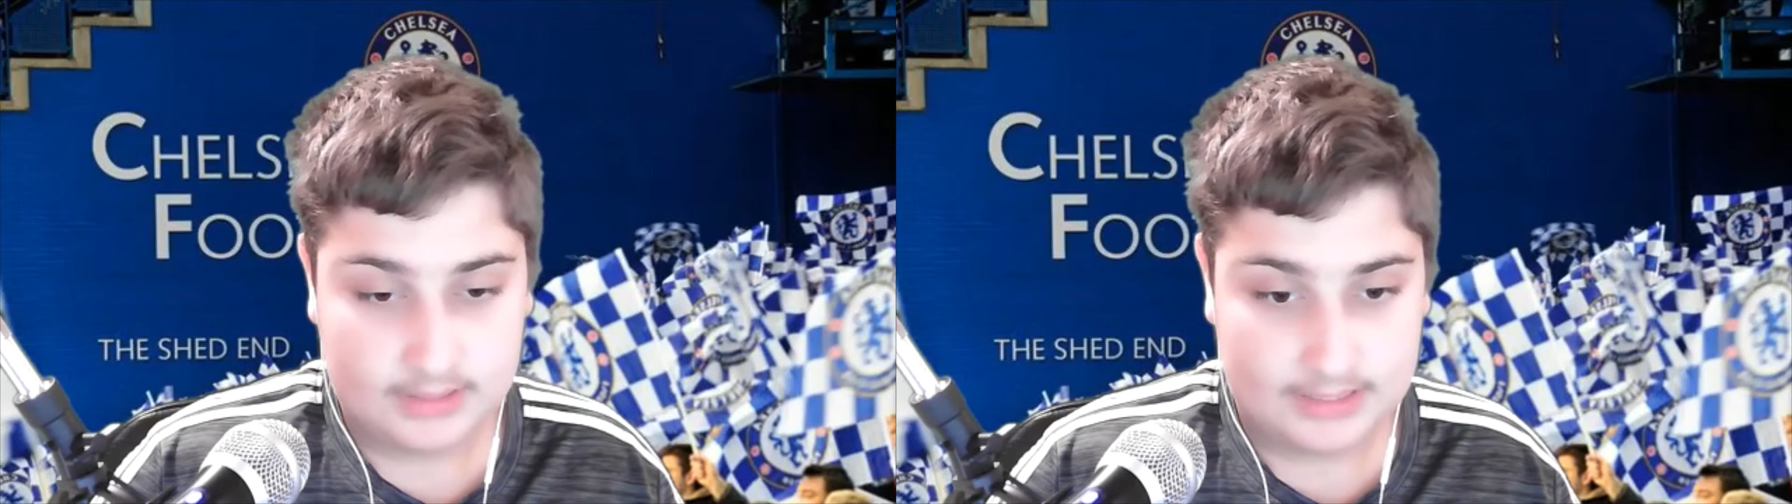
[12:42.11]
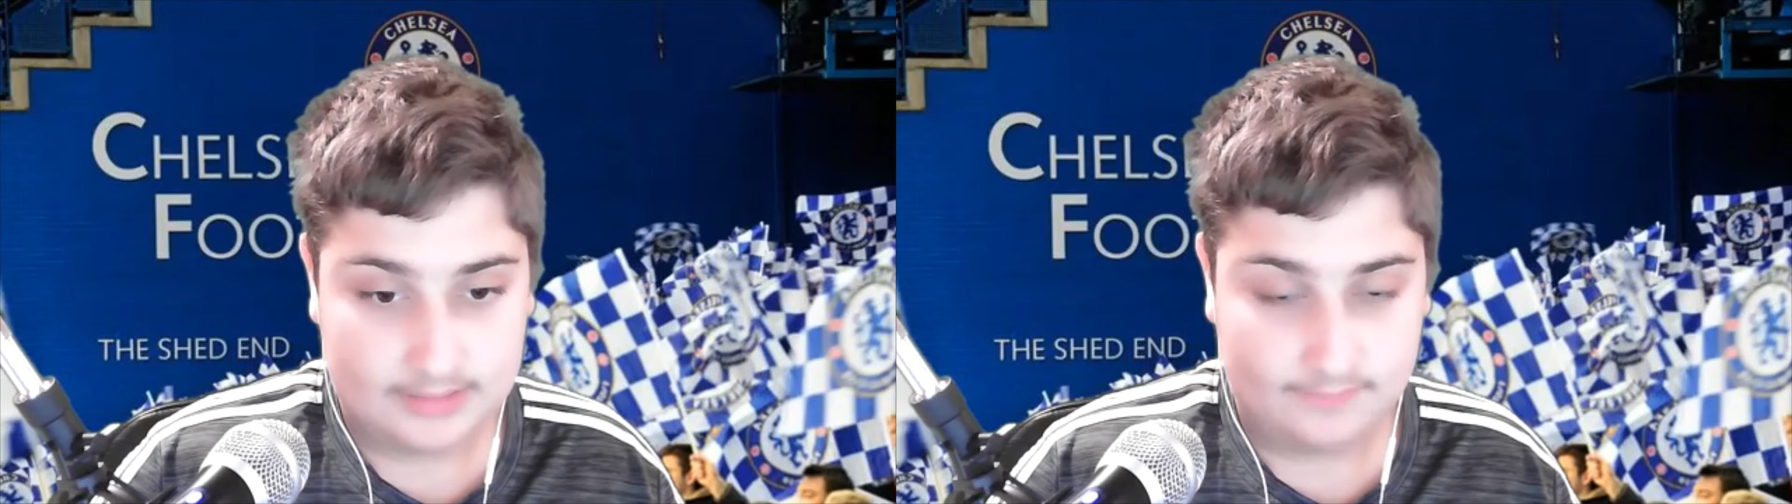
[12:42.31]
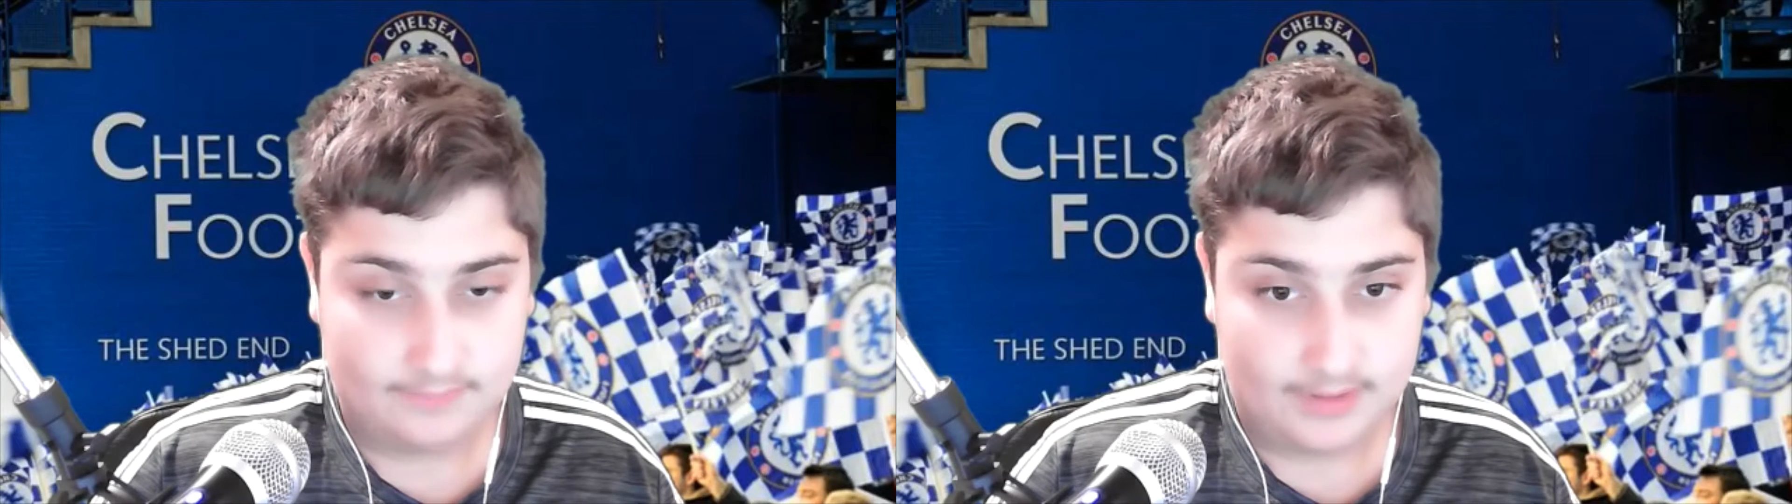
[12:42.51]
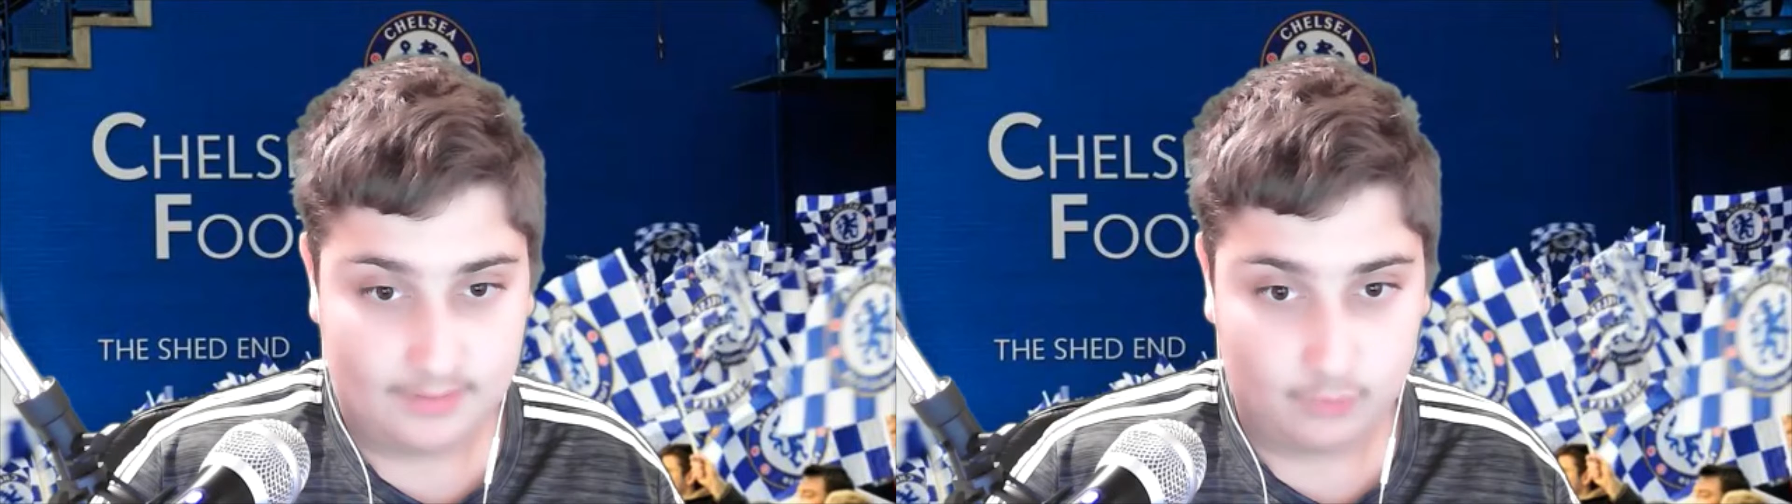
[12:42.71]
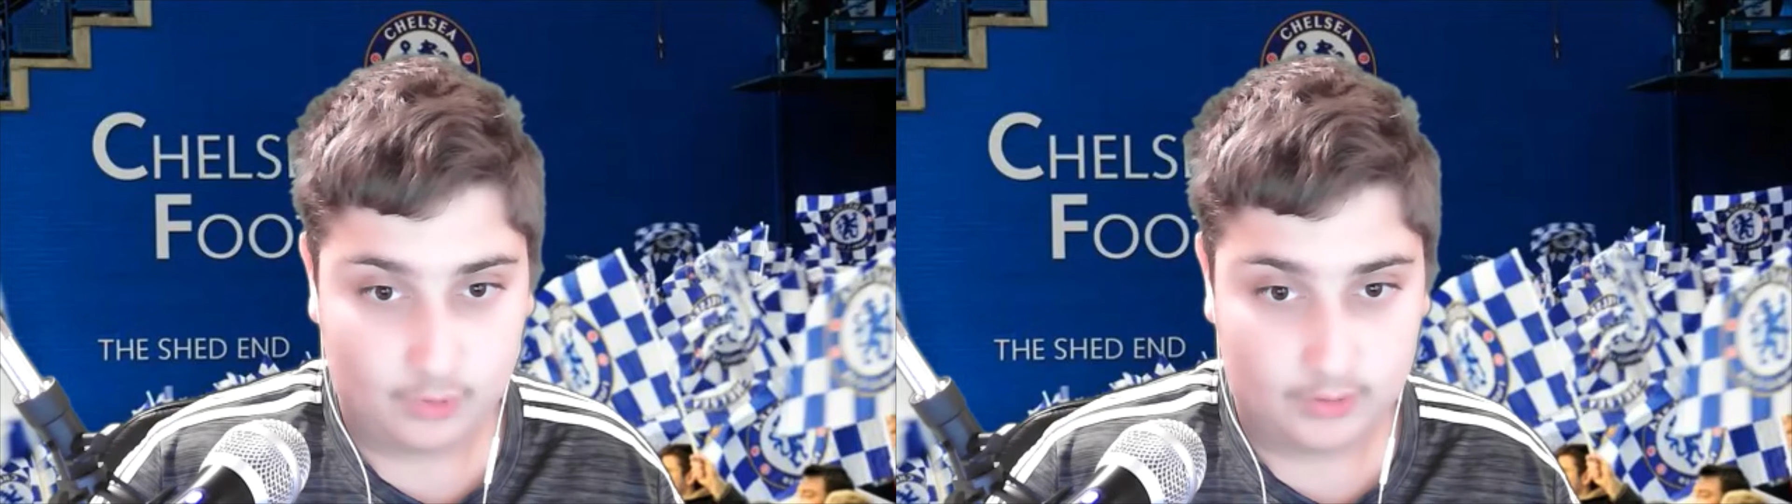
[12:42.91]
if they
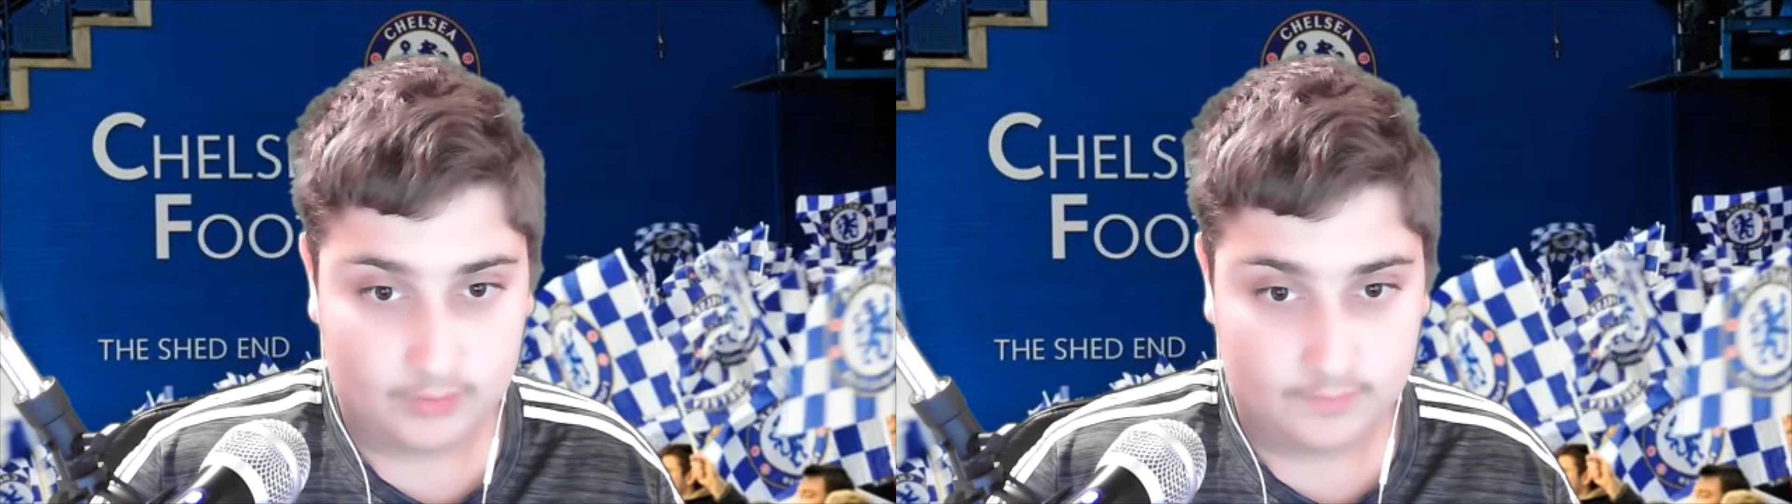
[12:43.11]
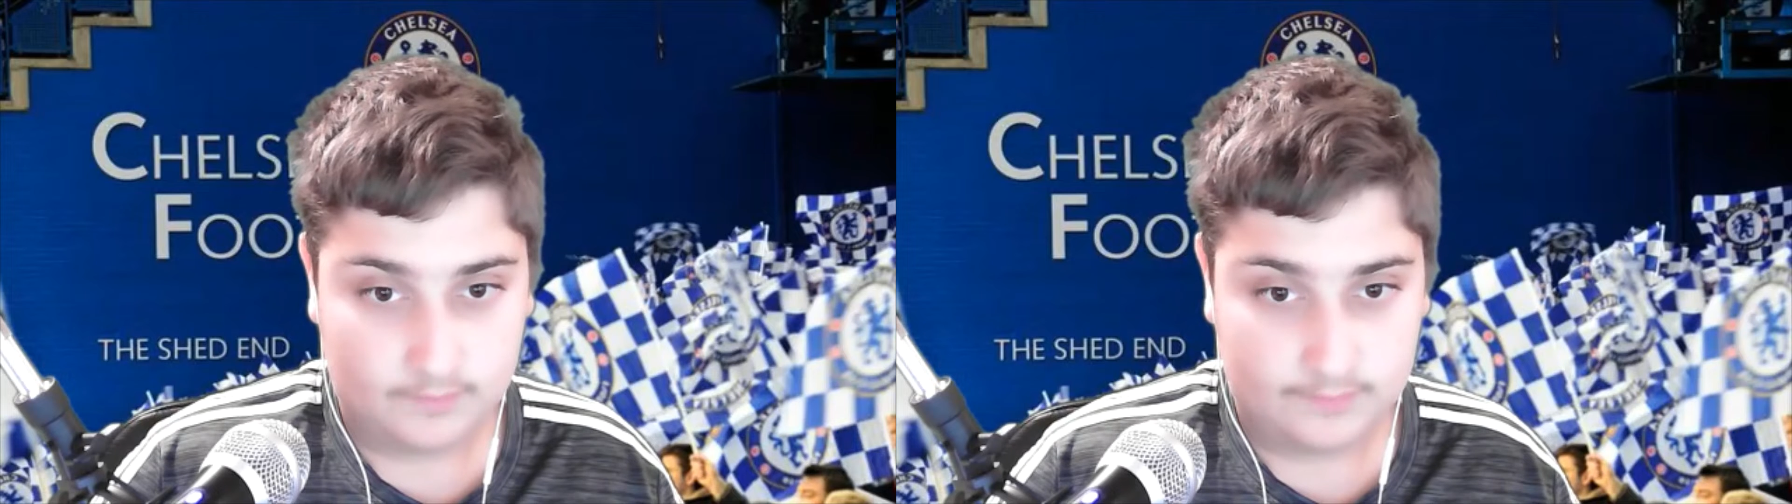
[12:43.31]
were to